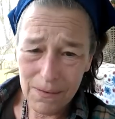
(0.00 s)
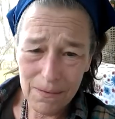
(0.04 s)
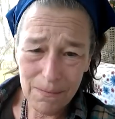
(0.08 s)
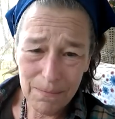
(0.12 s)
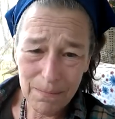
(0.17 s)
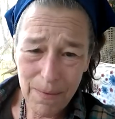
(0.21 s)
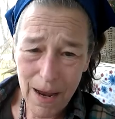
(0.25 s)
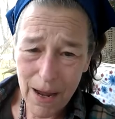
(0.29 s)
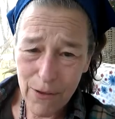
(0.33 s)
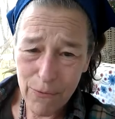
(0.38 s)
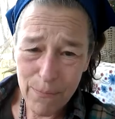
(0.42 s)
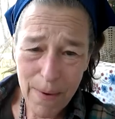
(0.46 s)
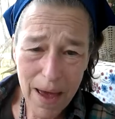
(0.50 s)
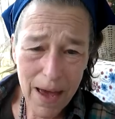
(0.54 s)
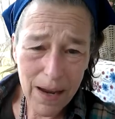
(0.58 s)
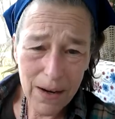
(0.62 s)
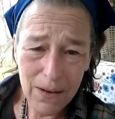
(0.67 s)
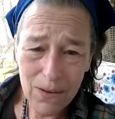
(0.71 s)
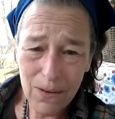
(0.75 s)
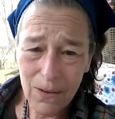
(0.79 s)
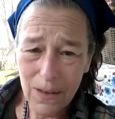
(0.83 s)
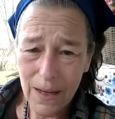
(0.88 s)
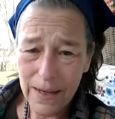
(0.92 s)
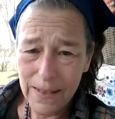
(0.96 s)

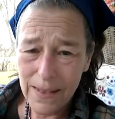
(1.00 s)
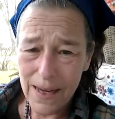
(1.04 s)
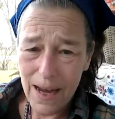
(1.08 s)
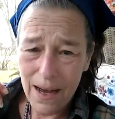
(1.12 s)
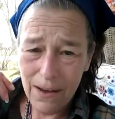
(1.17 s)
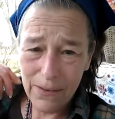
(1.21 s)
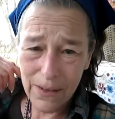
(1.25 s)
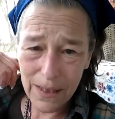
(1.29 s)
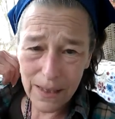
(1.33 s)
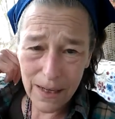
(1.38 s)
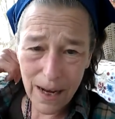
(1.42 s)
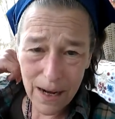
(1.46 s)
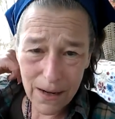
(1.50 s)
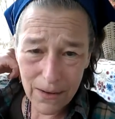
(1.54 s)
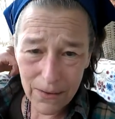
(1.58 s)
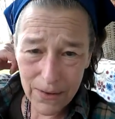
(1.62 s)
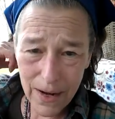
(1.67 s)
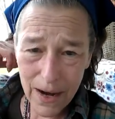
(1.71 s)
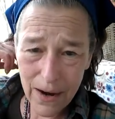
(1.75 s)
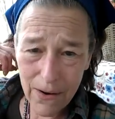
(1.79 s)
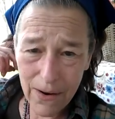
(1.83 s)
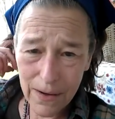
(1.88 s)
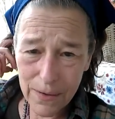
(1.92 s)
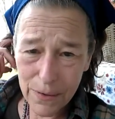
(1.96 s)
mathematical, I doubt it, I don't
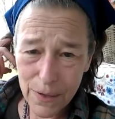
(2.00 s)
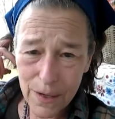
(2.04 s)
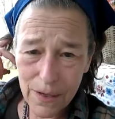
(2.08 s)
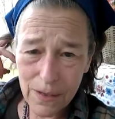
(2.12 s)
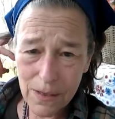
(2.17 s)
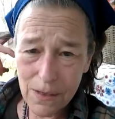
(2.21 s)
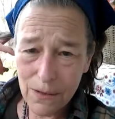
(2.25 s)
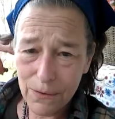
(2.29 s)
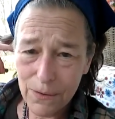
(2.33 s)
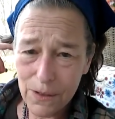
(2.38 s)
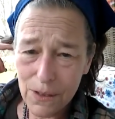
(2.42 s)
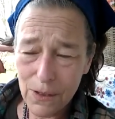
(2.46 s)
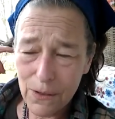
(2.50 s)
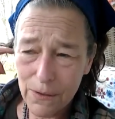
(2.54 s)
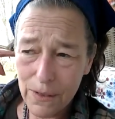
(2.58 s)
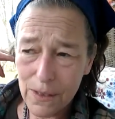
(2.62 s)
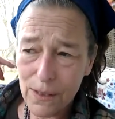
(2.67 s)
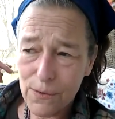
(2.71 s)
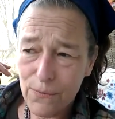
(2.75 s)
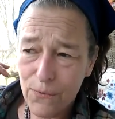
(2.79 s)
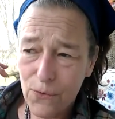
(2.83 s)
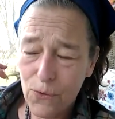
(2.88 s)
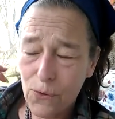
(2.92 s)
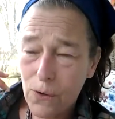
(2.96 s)
know, I think 2 and 2
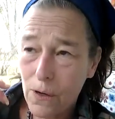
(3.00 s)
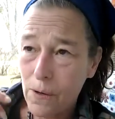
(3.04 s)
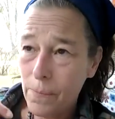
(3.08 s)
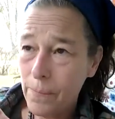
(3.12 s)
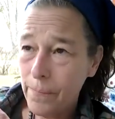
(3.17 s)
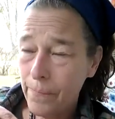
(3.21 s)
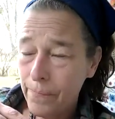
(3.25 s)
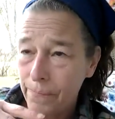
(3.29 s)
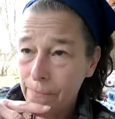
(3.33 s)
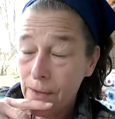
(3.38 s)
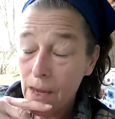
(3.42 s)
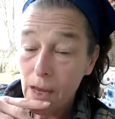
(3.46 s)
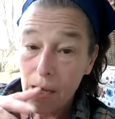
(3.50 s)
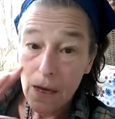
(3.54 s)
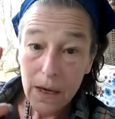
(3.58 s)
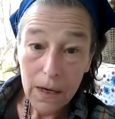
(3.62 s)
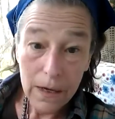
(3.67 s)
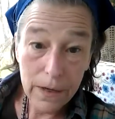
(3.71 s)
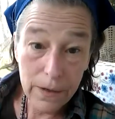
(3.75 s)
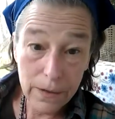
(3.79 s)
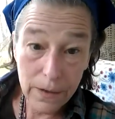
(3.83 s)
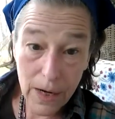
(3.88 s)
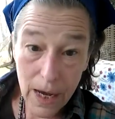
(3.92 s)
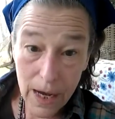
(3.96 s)
is 4.
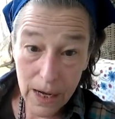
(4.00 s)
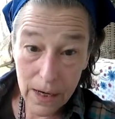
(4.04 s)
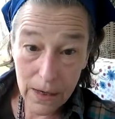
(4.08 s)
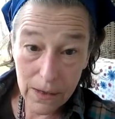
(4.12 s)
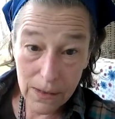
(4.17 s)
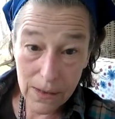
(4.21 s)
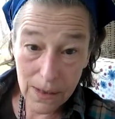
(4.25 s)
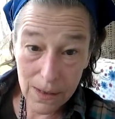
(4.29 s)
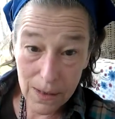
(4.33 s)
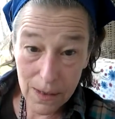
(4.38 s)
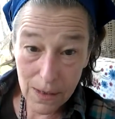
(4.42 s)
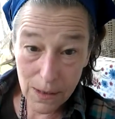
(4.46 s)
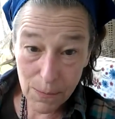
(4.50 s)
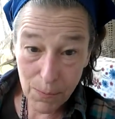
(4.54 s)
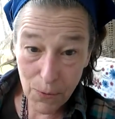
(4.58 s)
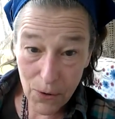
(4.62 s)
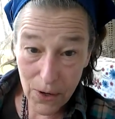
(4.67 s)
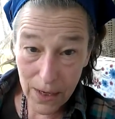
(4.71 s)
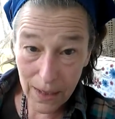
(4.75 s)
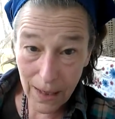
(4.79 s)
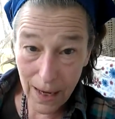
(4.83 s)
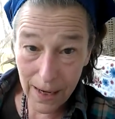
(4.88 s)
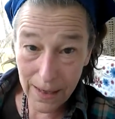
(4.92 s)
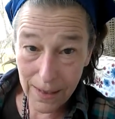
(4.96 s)
Who knows at this
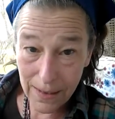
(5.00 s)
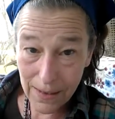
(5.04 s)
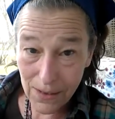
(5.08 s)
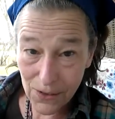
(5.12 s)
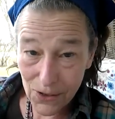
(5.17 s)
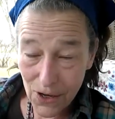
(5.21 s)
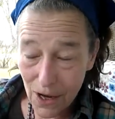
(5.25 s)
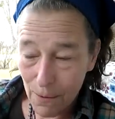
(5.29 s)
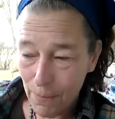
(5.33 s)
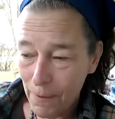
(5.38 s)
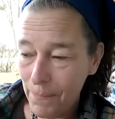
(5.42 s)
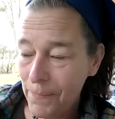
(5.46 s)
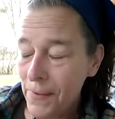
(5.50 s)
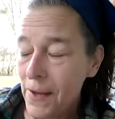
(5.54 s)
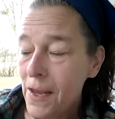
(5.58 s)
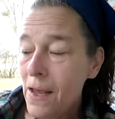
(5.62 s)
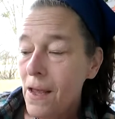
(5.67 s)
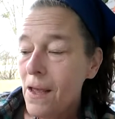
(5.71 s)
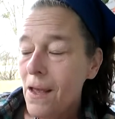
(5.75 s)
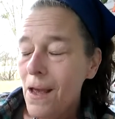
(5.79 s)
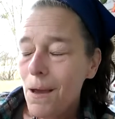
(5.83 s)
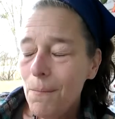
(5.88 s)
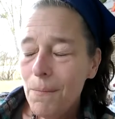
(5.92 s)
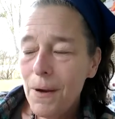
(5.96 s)
point, ladies and gentlemen.
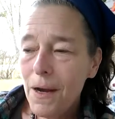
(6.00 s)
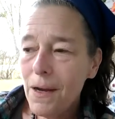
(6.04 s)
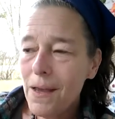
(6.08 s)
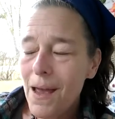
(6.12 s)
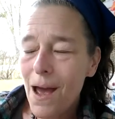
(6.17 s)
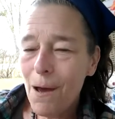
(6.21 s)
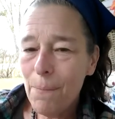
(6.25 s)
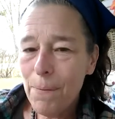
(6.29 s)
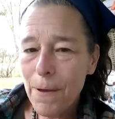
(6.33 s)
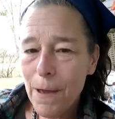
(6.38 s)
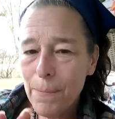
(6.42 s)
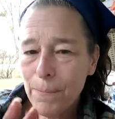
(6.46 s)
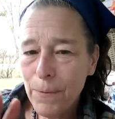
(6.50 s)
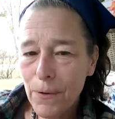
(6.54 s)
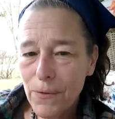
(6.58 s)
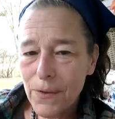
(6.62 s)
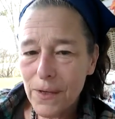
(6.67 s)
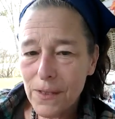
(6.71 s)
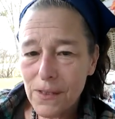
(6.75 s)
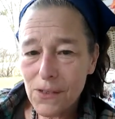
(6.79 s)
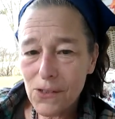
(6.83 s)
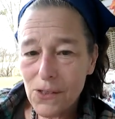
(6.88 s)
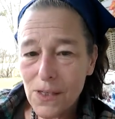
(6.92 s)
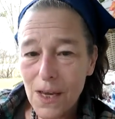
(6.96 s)
But anyhow, people
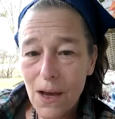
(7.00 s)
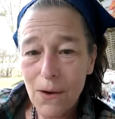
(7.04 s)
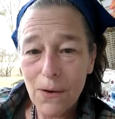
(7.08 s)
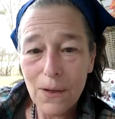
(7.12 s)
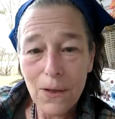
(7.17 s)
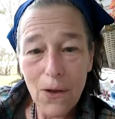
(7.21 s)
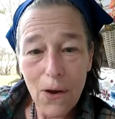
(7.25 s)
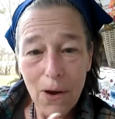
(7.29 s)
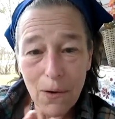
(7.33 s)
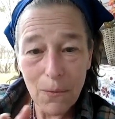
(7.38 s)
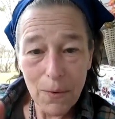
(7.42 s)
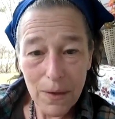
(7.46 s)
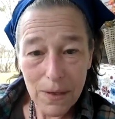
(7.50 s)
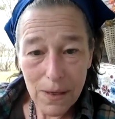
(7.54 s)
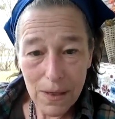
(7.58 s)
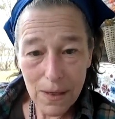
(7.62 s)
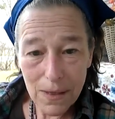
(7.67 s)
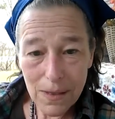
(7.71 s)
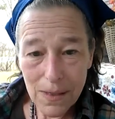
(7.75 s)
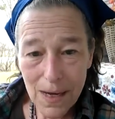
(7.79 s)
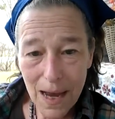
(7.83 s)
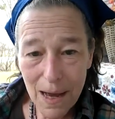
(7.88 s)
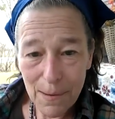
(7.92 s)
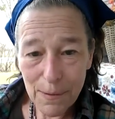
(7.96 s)
that just go along with the
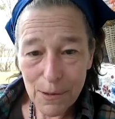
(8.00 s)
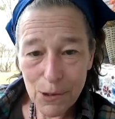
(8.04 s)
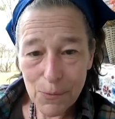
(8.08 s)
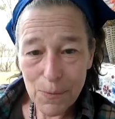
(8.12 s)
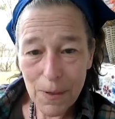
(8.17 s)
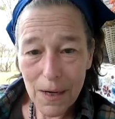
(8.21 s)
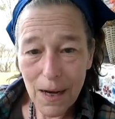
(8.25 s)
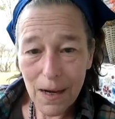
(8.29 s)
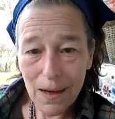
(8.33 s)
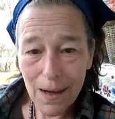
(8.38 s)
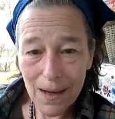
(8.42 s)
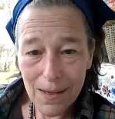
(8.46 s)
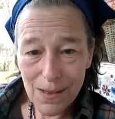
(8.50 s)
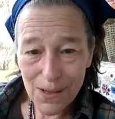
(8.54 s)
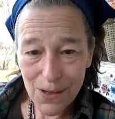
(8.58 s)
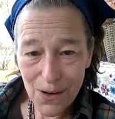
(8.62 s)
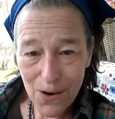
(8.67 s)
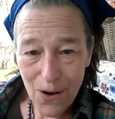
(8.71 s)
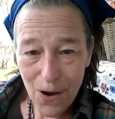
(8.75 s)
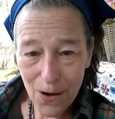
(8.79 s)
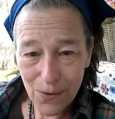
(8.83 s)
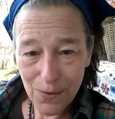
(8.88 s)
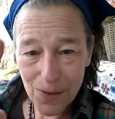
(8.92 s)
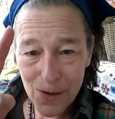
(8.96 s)
establishment, I guess, are
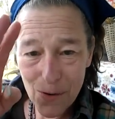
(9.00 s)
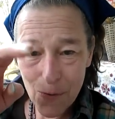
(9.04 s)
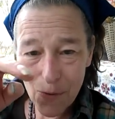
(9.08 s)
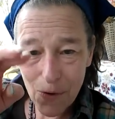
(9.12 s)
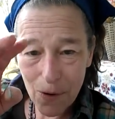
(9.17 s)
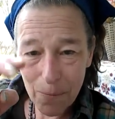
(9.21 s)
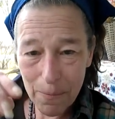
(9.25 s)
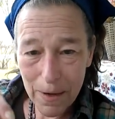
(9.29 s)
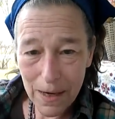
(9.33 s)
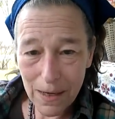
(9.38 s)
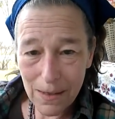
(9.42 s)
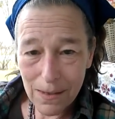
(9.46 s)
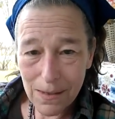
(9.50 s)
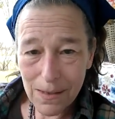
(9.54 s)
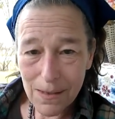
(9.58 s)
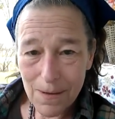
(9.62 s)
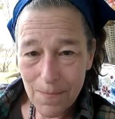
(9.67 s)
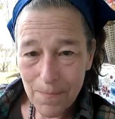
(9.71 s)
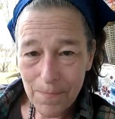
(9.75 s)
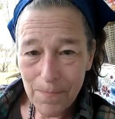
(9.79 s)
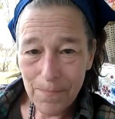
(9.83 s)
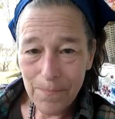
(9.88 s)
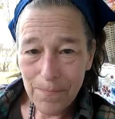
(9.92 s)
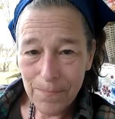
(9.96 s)
called normies.
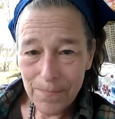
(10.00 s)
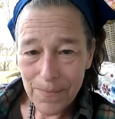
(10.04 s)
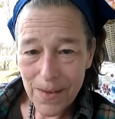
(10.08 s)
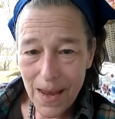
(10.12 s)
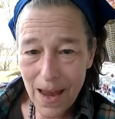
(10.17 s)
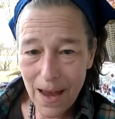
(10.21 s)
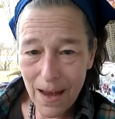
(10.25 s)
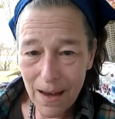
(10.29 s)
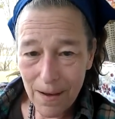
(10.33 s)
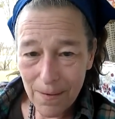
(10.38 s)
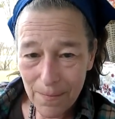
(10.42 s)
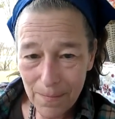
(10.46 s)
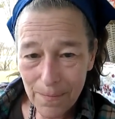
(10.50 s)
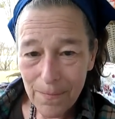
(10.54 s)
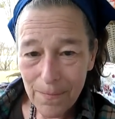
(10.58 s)
Yeah.